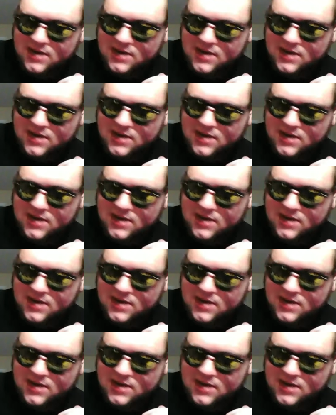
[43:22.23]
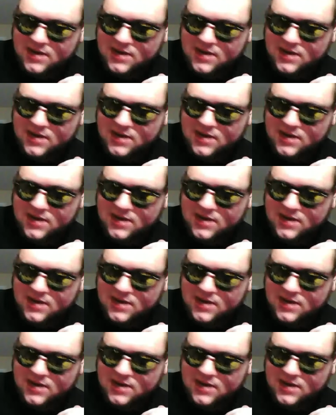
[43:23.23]
America isn't too familiar
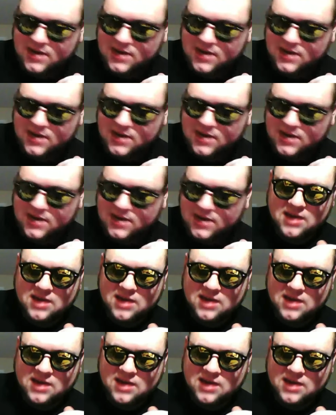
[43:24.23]
with that concept,